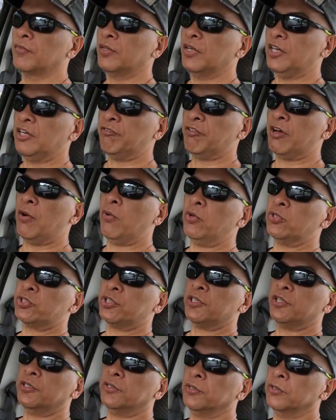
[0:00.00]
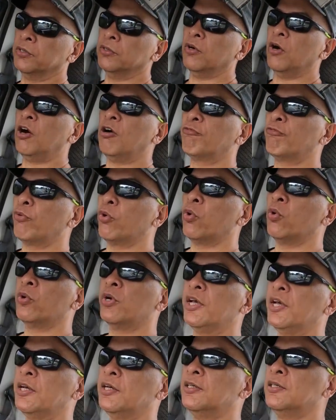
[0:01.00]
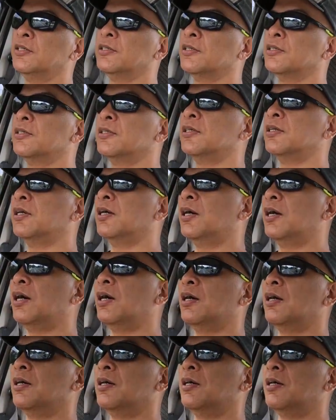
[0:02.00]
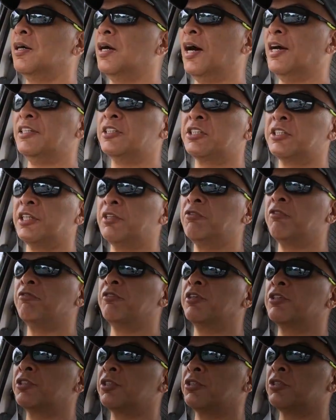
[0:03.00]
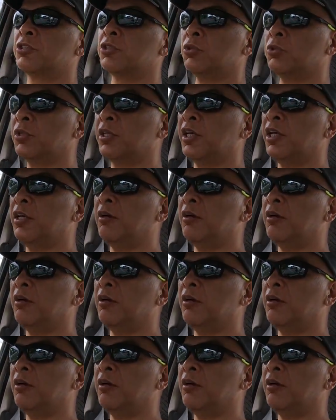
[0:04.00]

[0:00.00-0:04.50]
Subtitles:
If I was going to do off-roading, I'd stick with the Suzuki